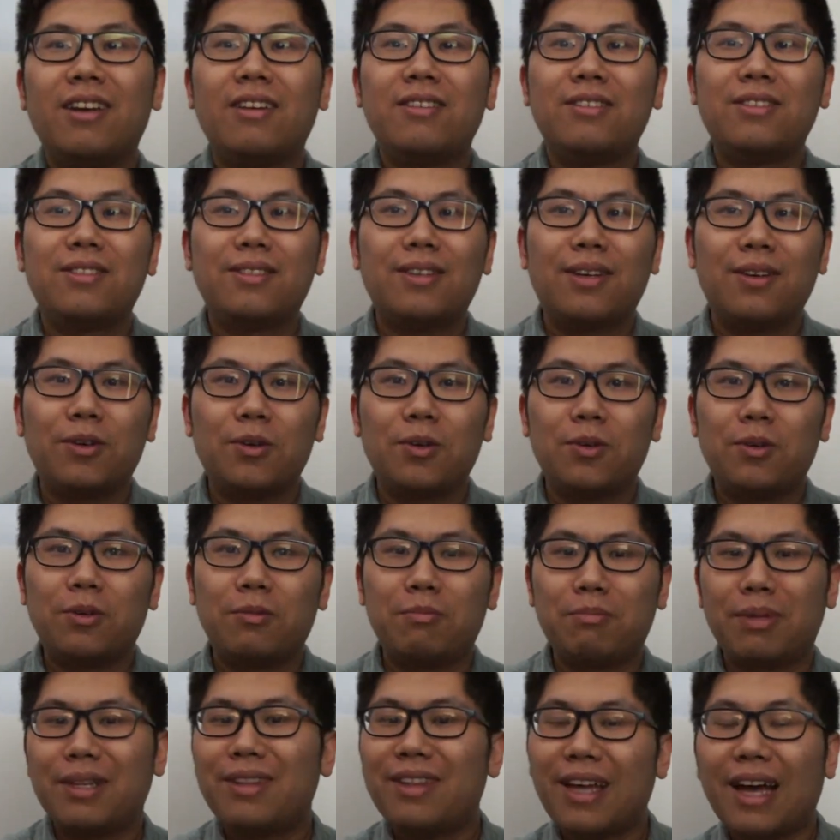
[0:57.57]
So,
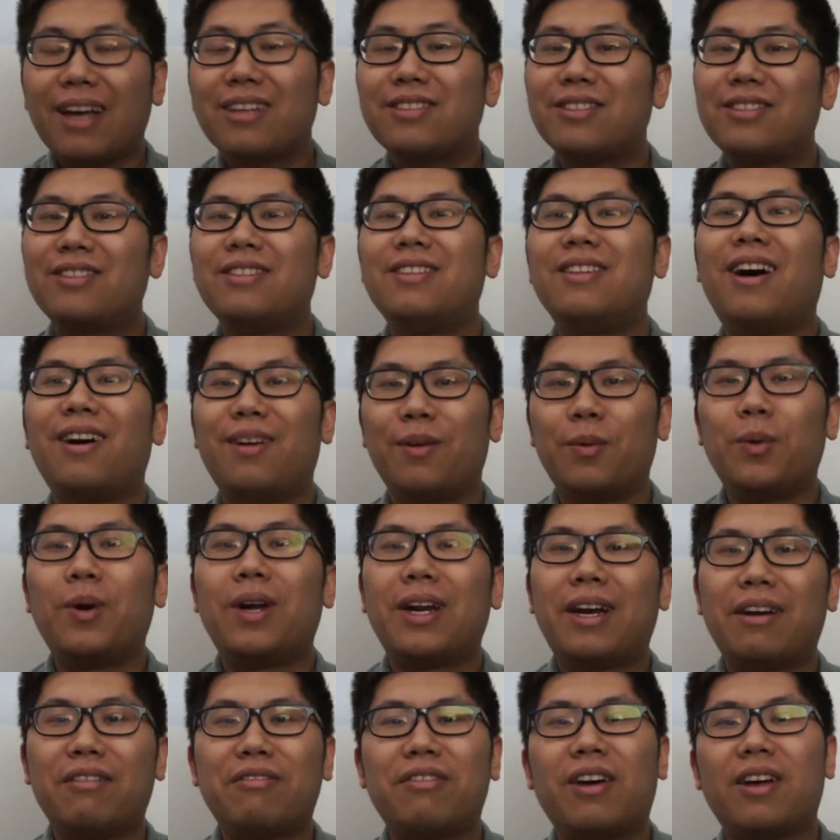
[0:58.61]
but that's not what
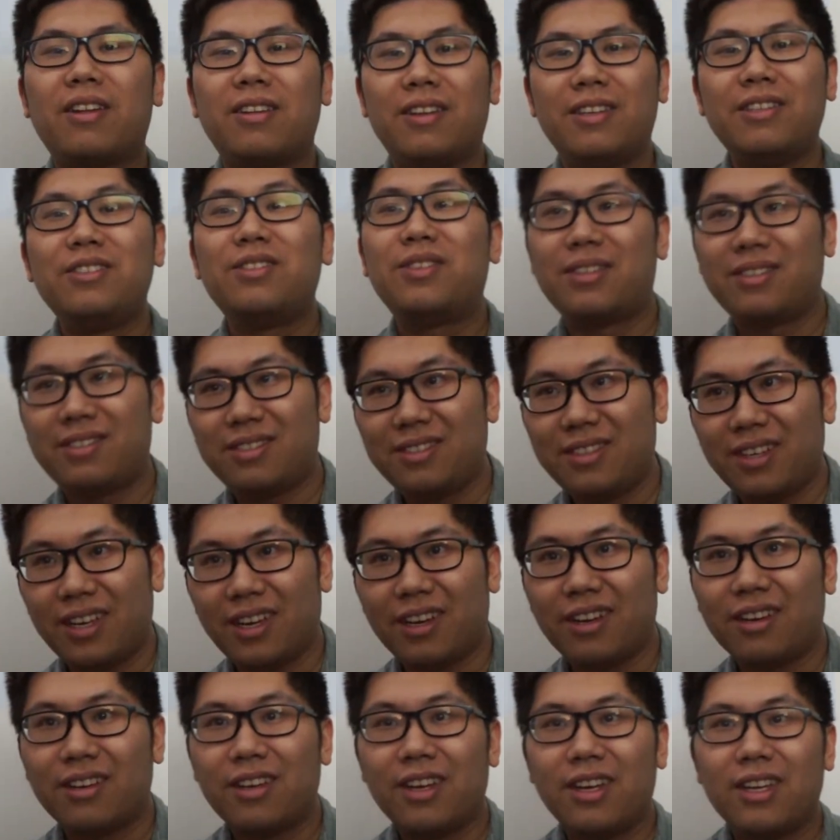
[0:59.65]
I found interesting.